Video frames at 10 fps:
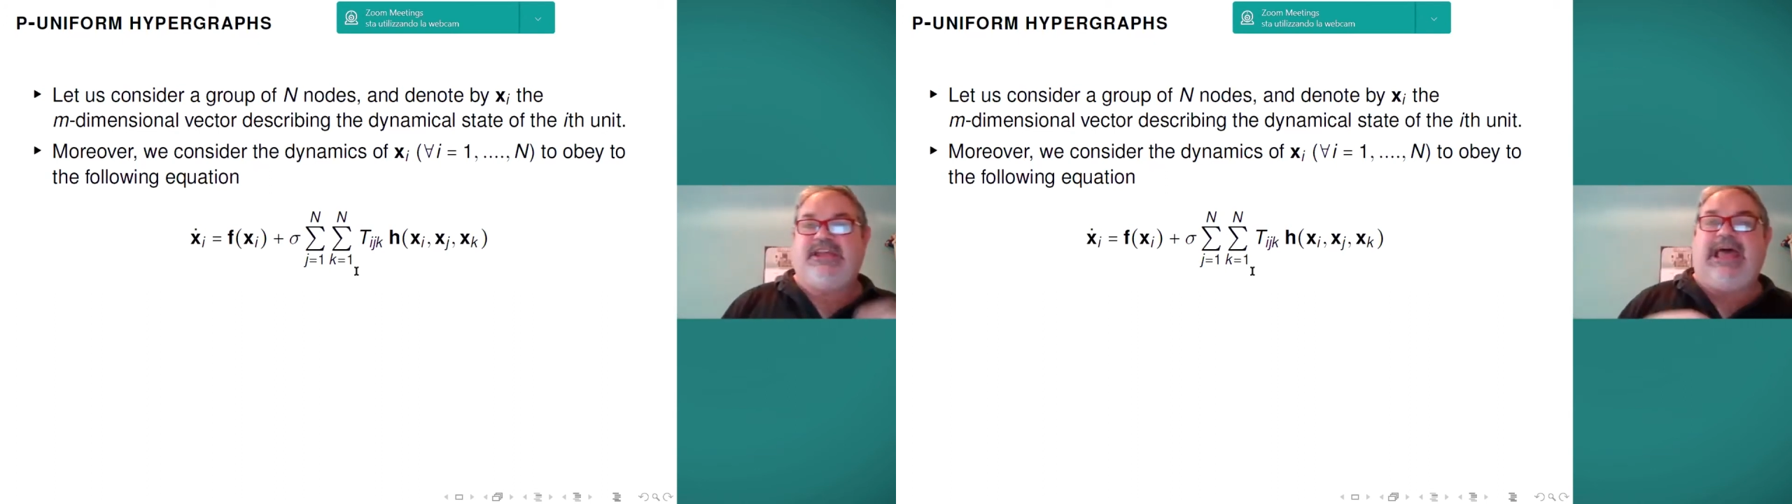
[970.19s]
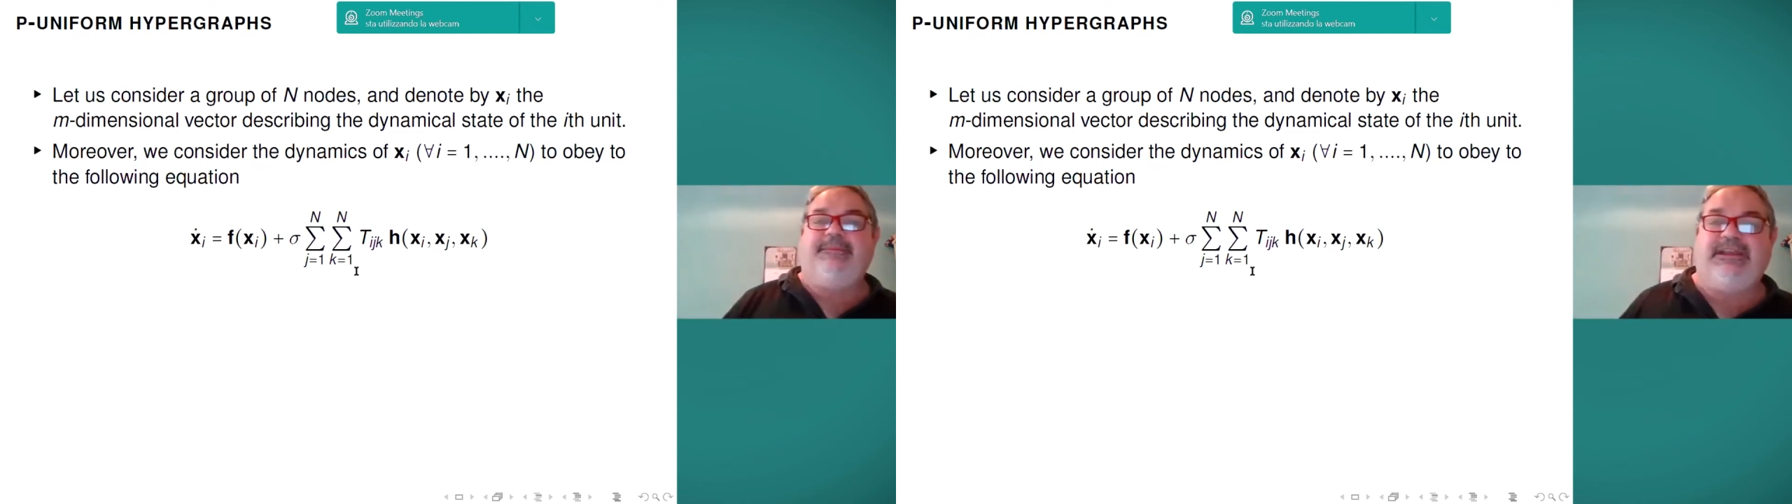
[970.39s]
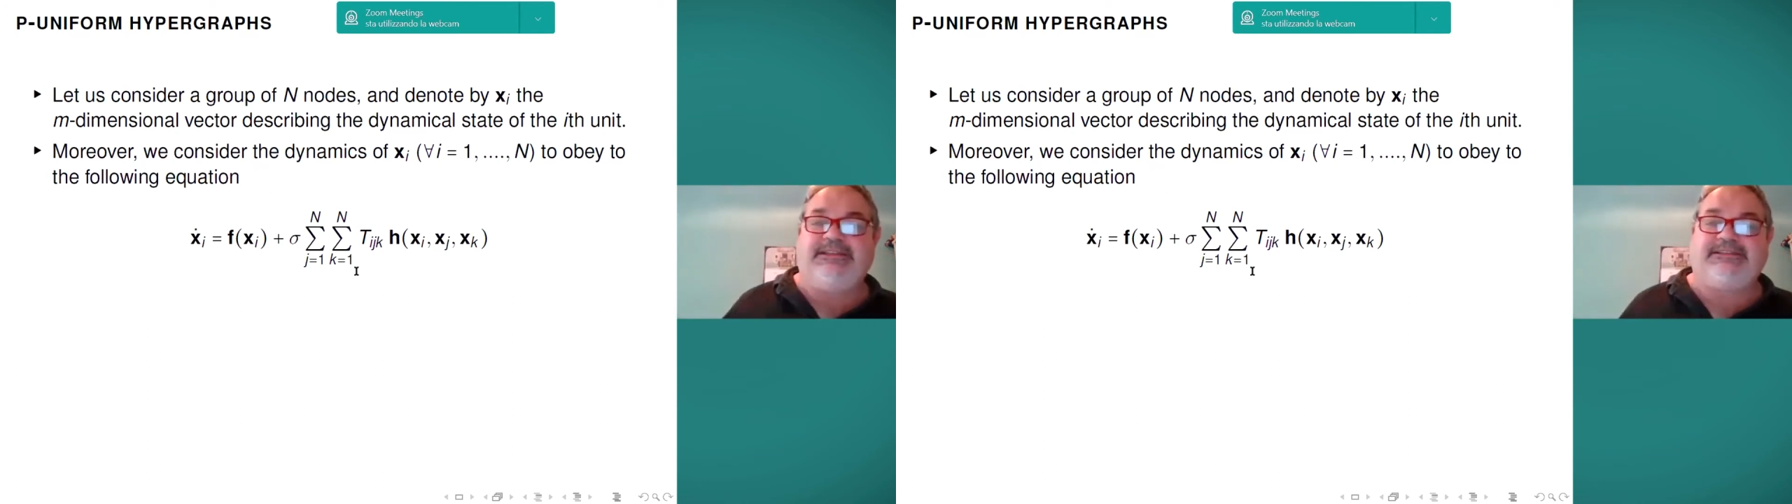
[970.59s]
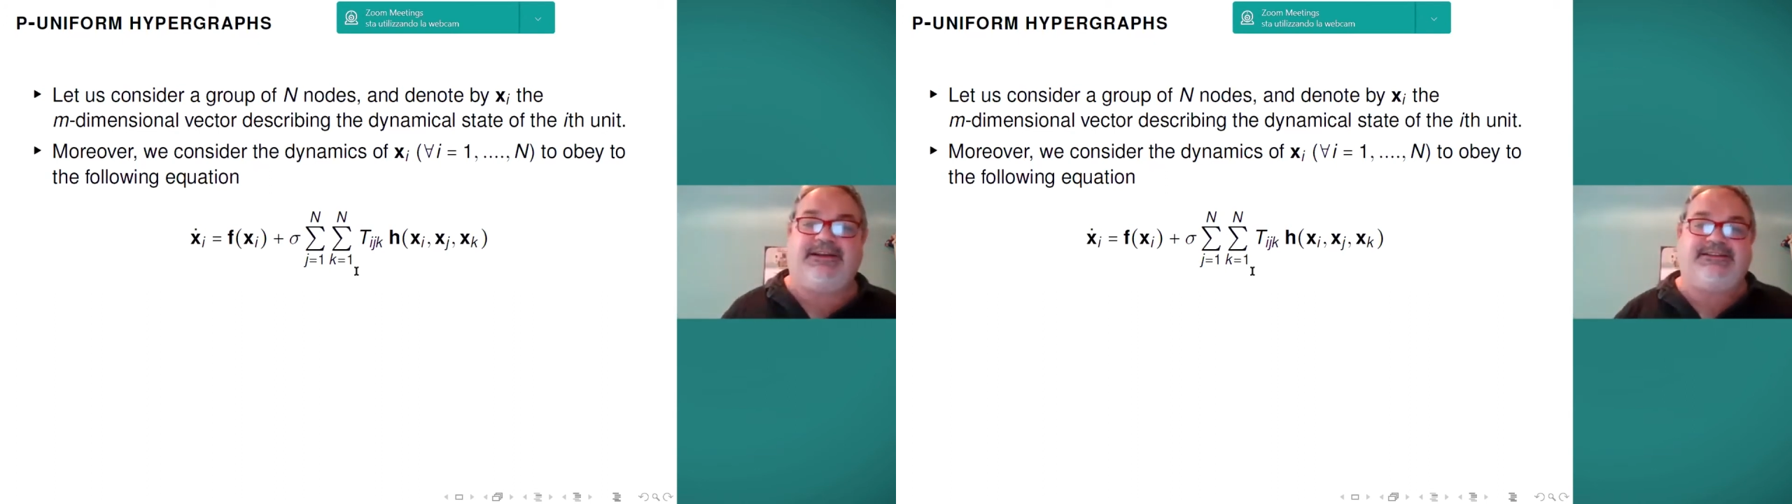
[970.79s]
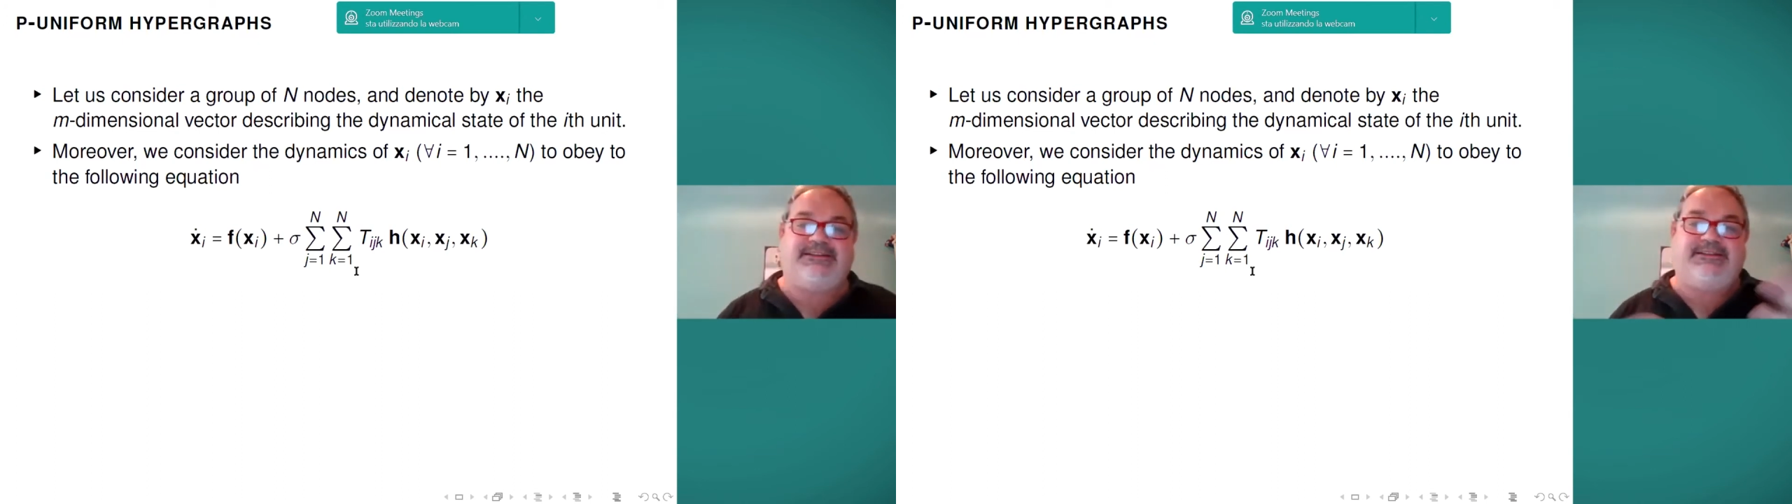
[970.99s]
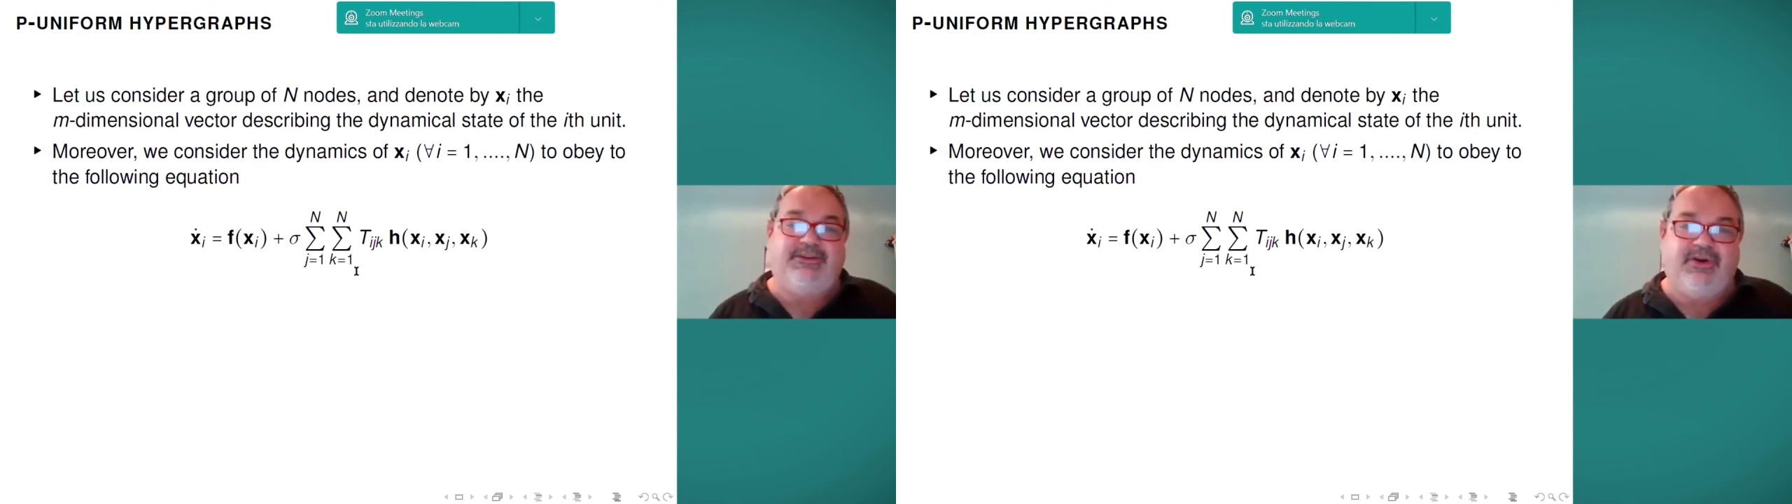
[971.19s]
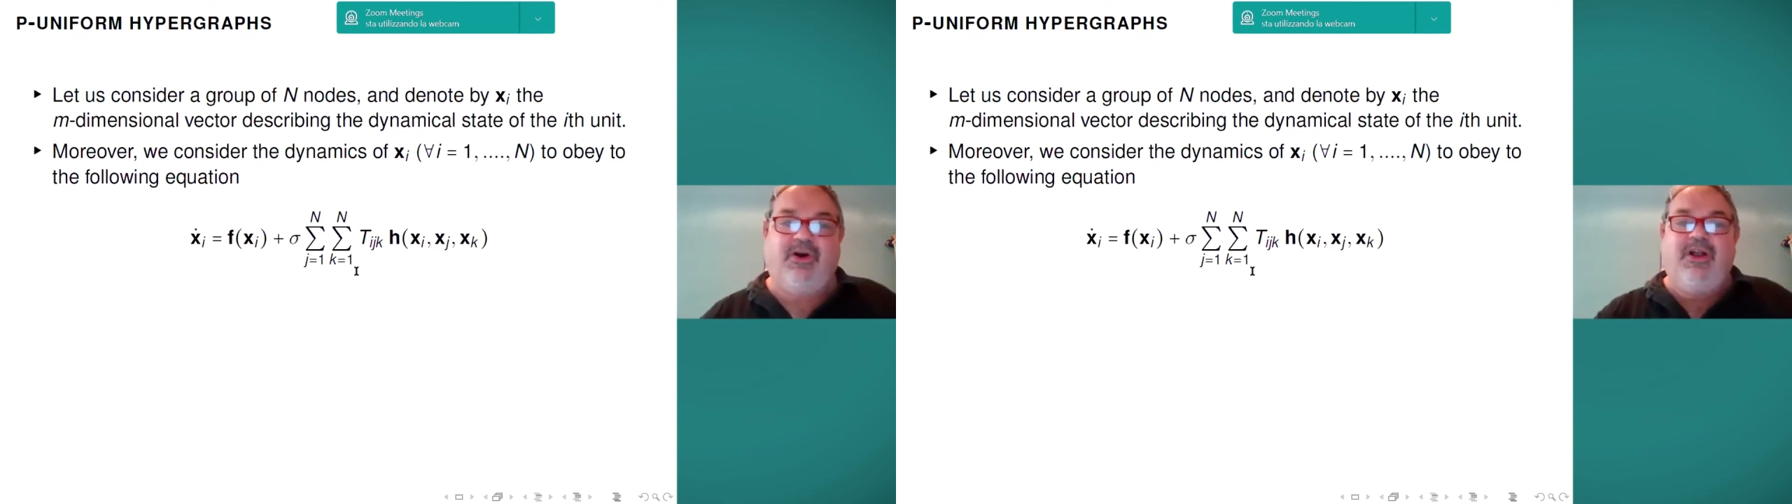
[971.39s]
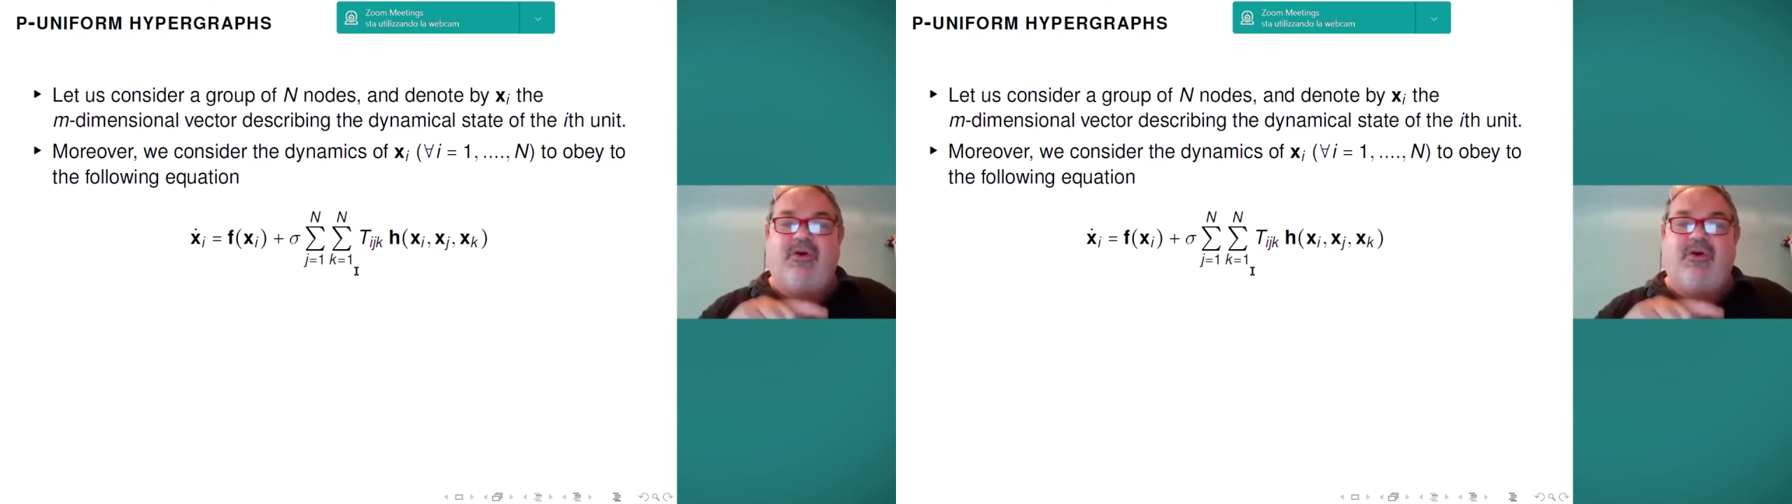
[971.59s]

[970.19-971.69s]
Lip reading: elements are 0